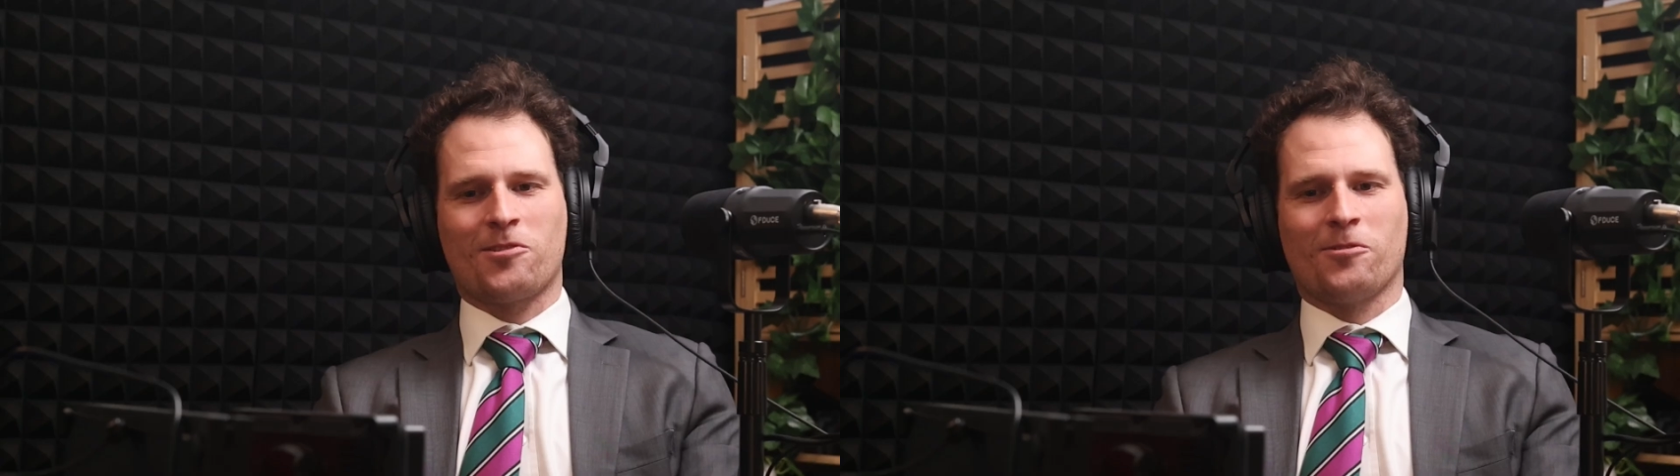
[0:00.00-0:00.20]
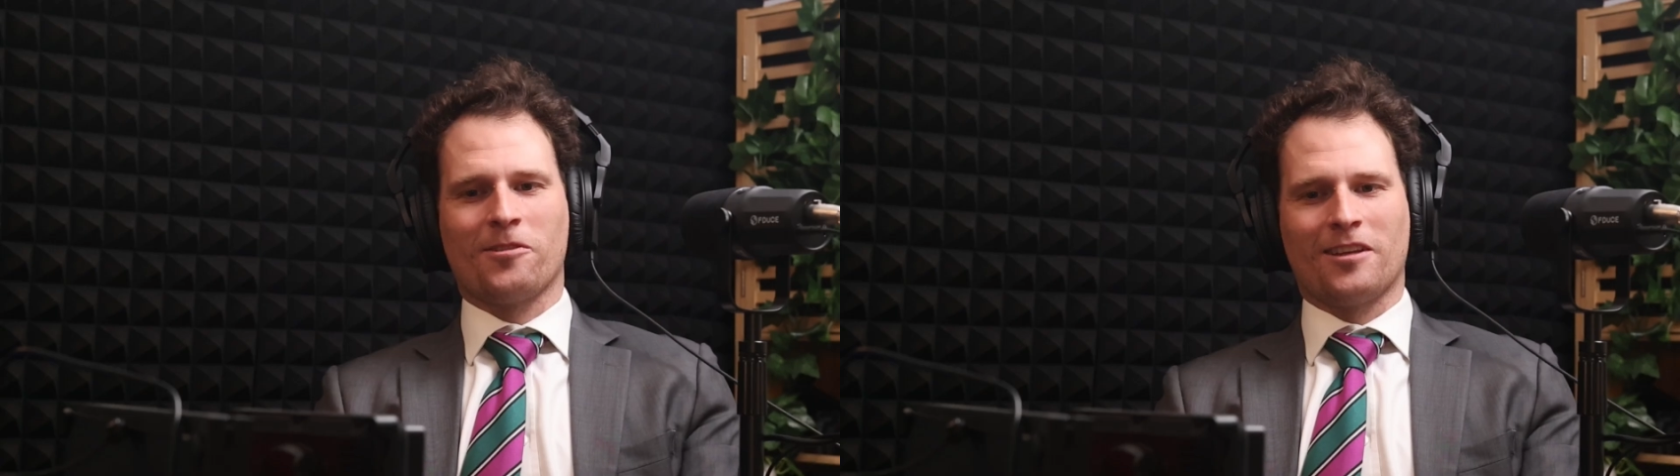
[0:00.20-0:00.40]

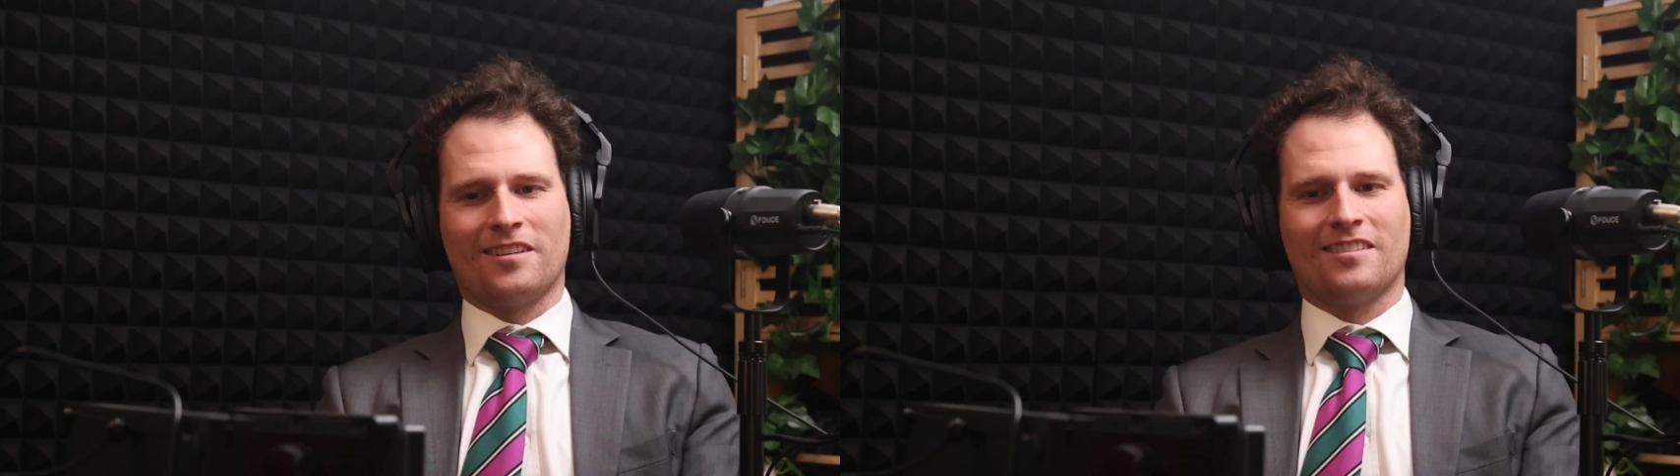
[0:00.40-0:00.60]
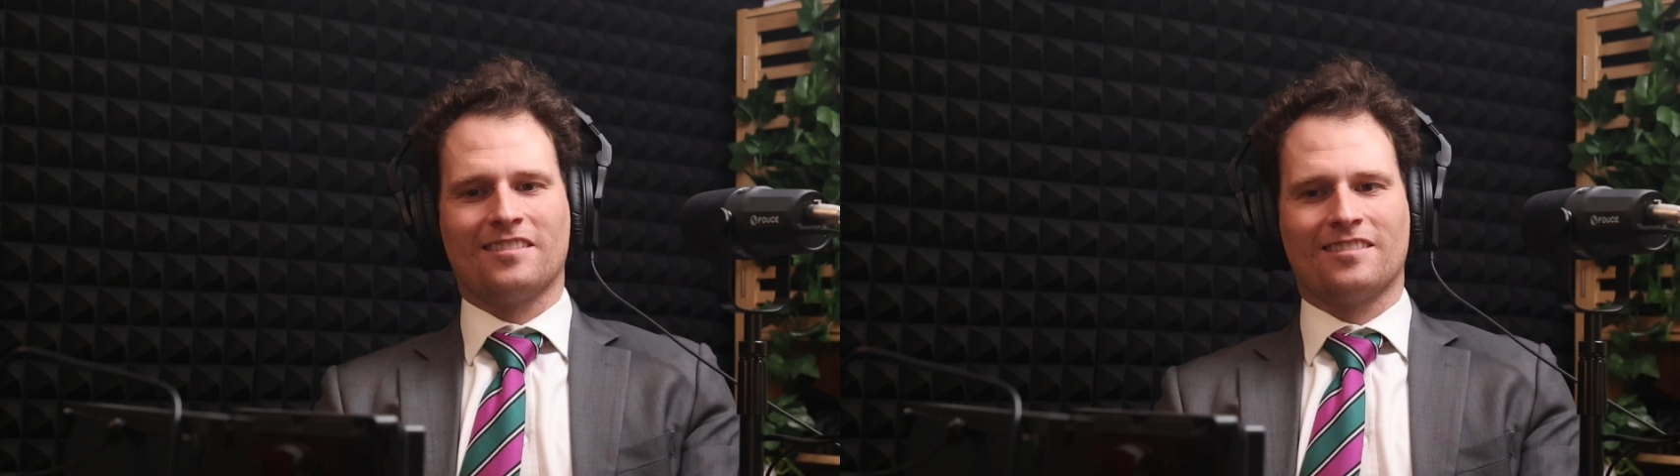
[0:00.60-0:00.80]
sure
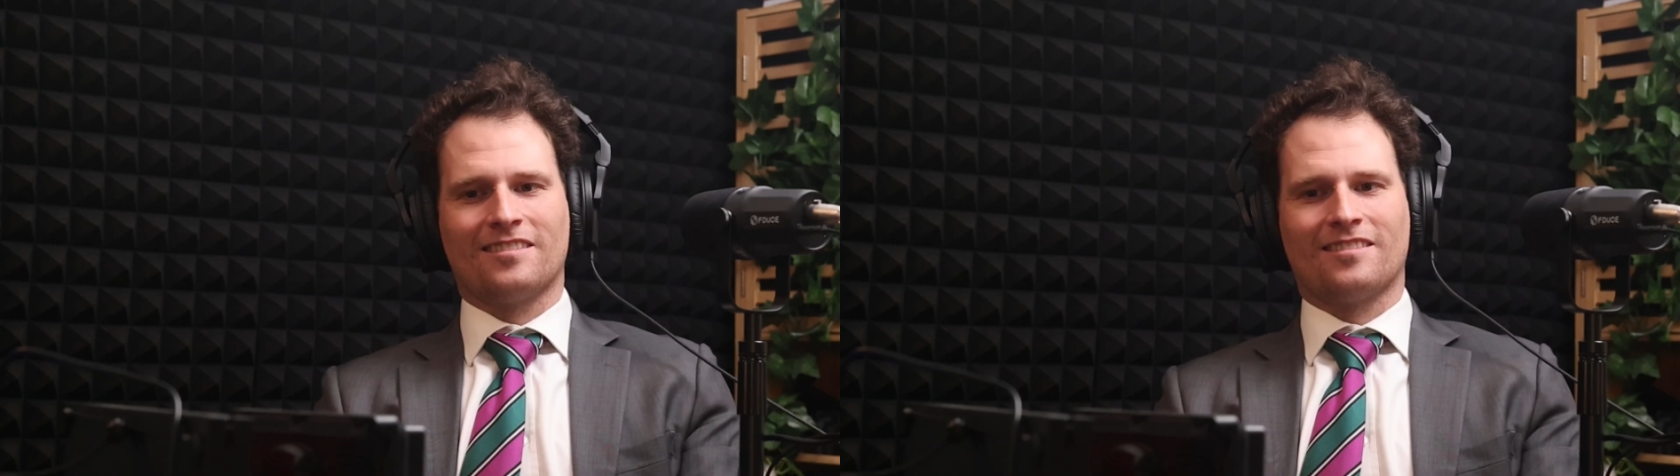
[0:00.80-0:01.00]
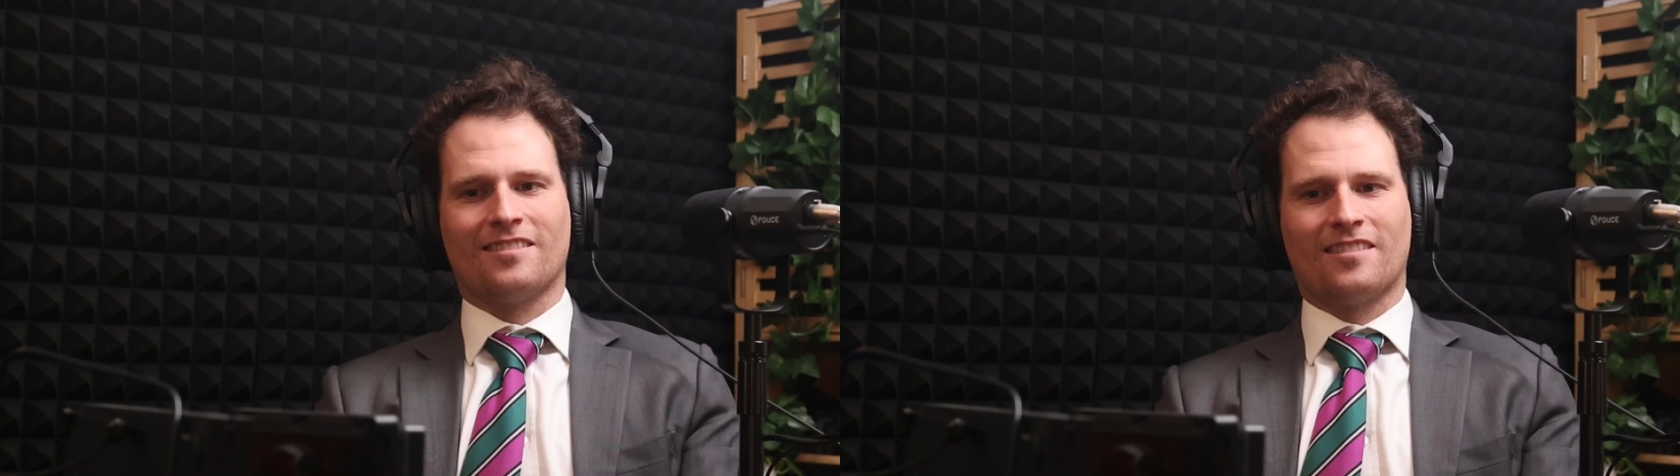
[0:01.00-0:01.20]
that
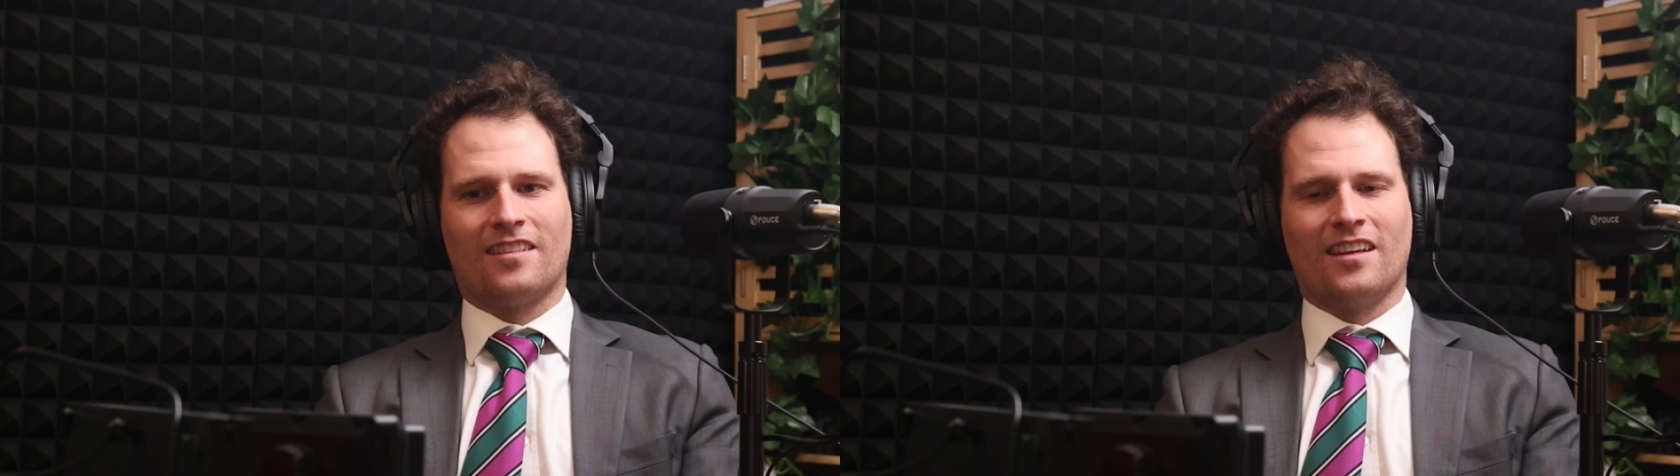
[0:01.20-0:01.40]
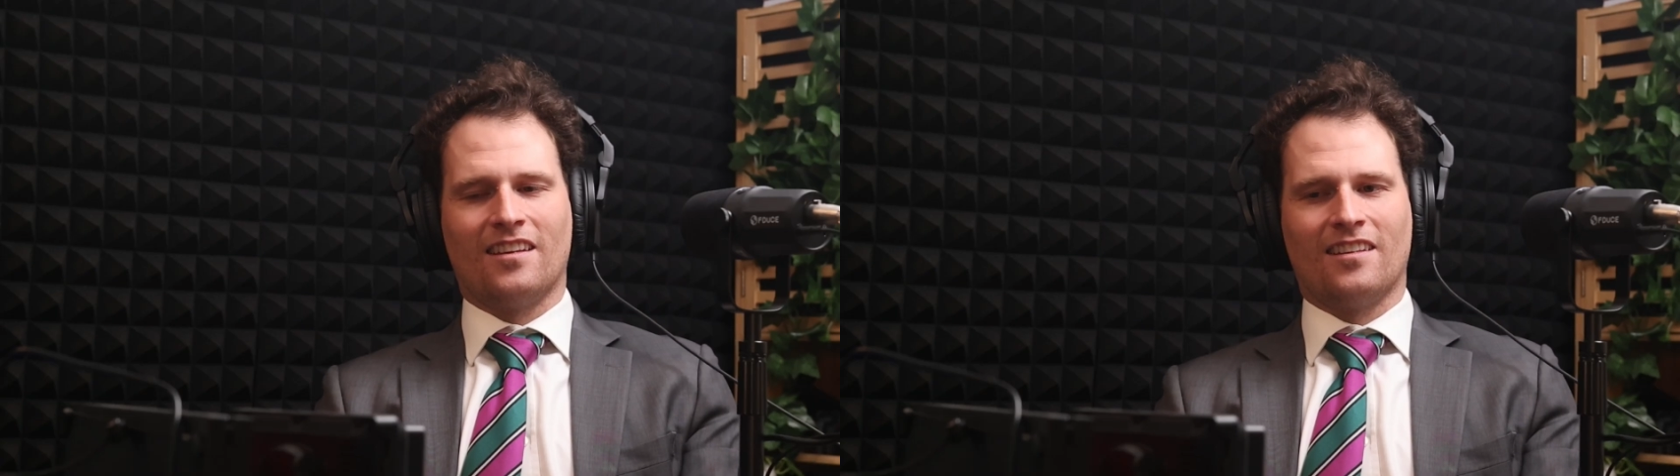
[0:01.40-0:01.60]

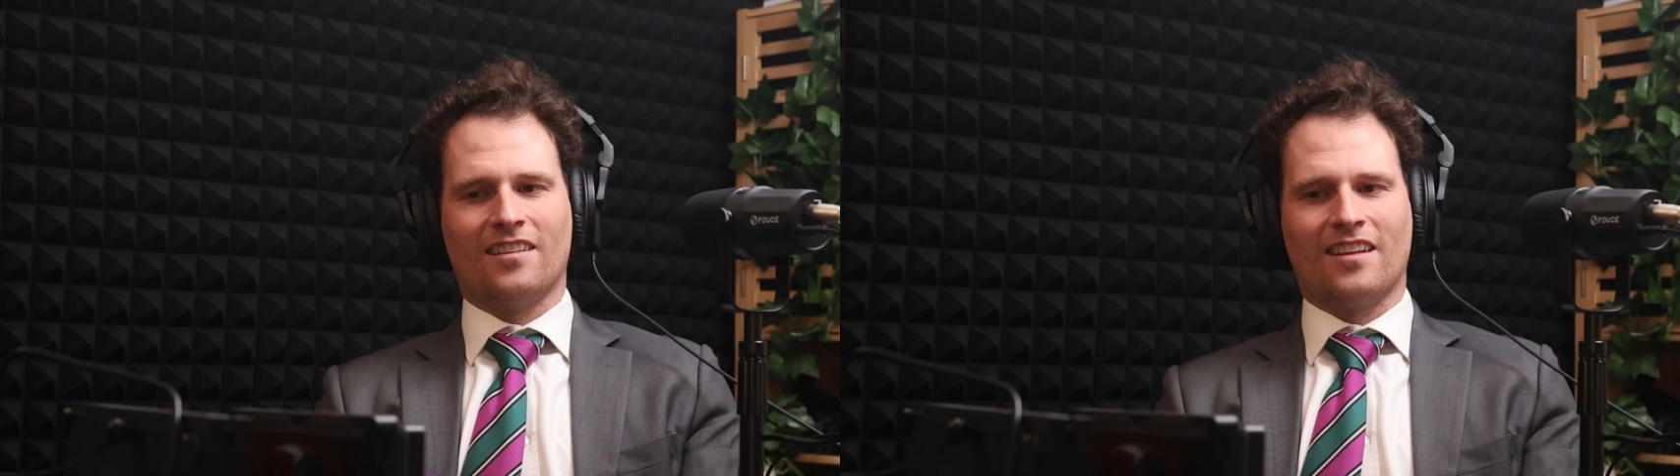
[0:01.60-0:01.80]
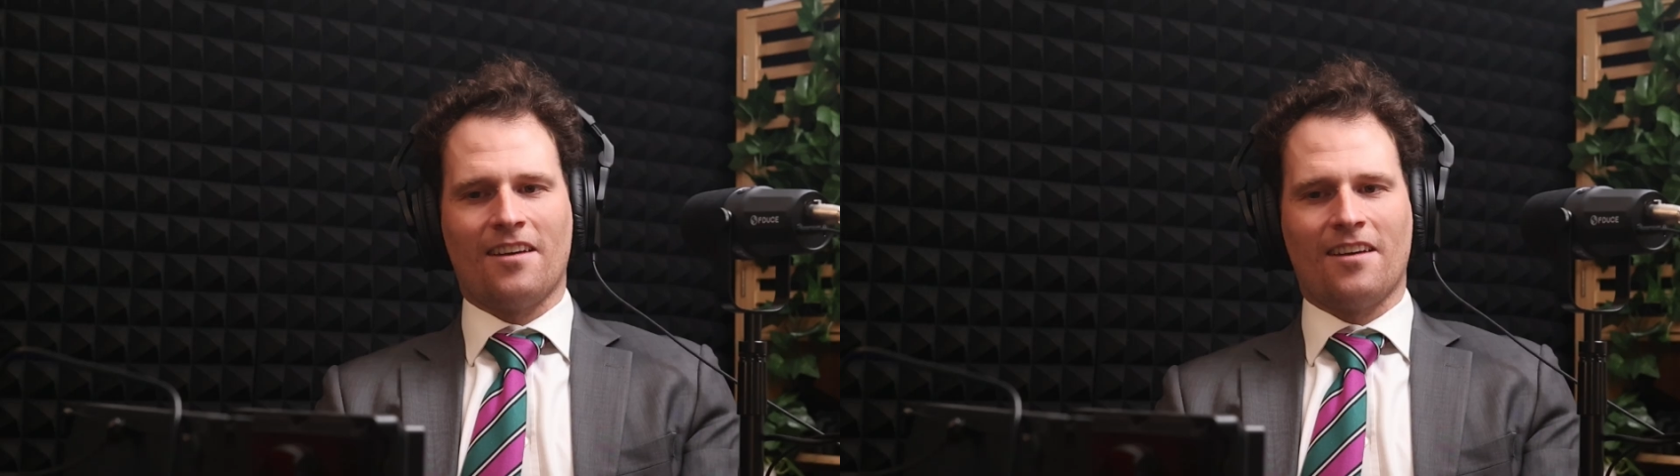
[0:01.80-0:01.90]
the